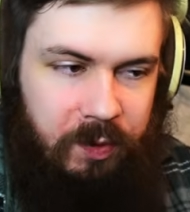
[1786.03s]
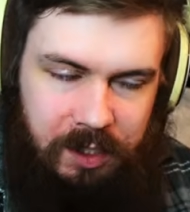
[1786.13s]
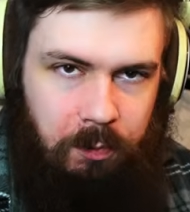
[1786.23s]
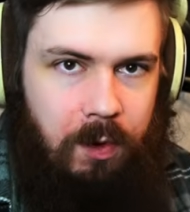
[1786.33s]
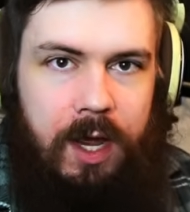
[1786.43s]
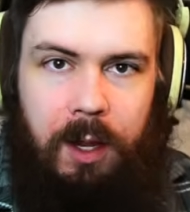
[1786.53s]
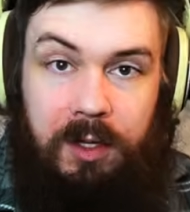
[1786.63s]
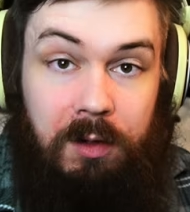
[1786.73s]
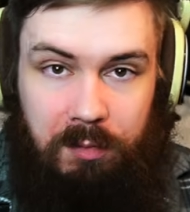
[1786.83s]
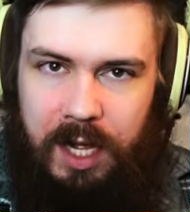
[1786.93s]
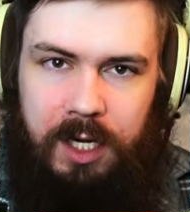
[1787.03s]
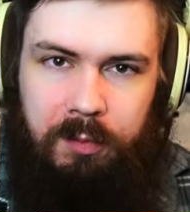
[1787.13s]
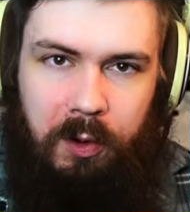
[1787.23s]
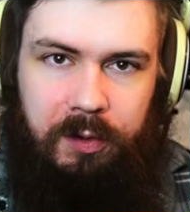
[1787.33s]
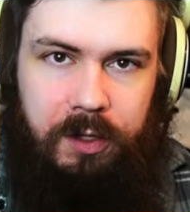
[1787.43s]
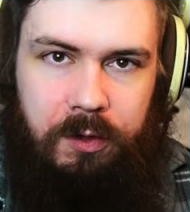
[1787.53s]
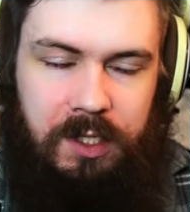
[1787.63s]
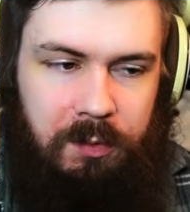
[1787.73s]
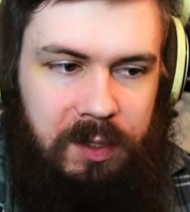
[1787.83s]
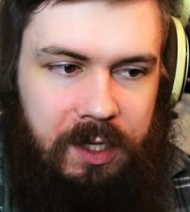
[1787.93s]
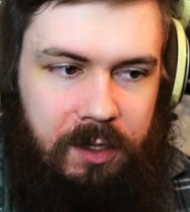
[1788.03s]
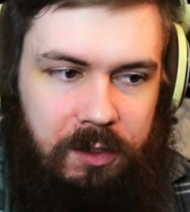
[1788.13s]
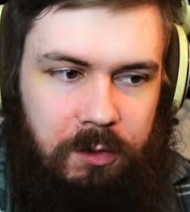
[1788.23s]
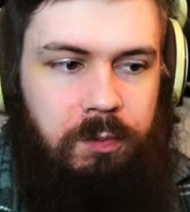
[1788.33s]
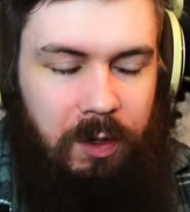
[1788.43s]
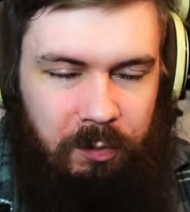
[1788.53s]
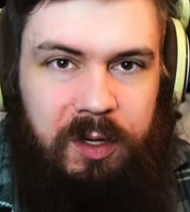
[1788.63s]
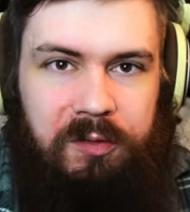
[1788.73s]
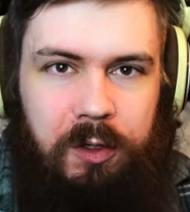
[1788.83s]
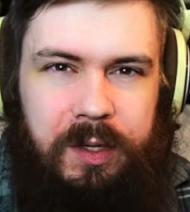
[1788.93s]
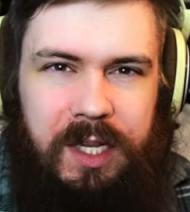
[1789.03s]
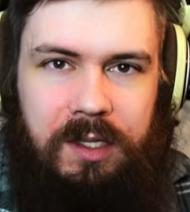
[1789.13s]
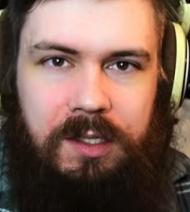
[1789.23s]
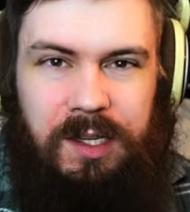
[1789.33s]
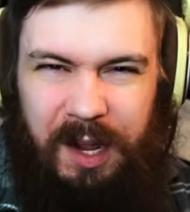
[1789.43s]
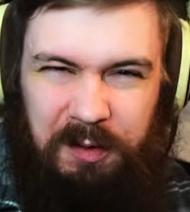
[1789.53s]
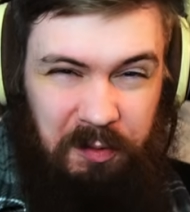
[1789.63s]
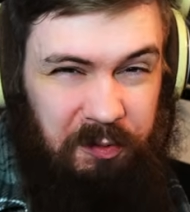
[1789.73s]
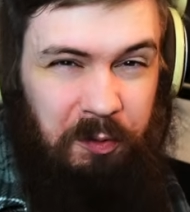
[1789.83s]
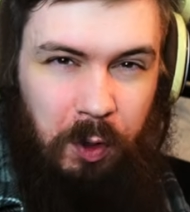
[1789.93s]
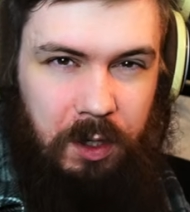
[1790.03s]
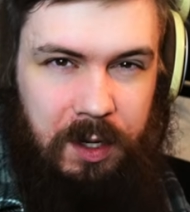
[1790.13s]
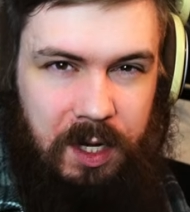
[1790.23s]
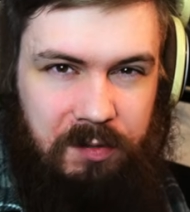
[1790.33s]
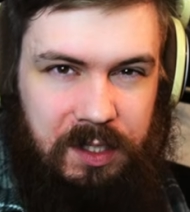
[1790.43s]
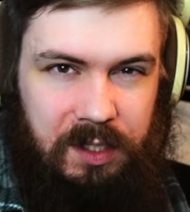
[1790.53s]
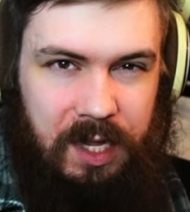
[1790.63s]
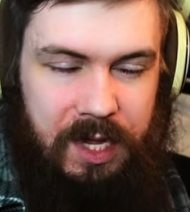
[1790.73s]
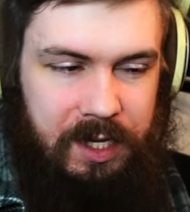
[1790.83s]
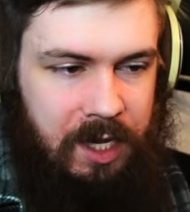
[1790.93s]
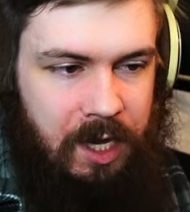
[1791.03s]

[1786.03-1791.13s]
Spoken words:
reason why I'm combining both of those is because, well, reverb is kind of a form of a delay,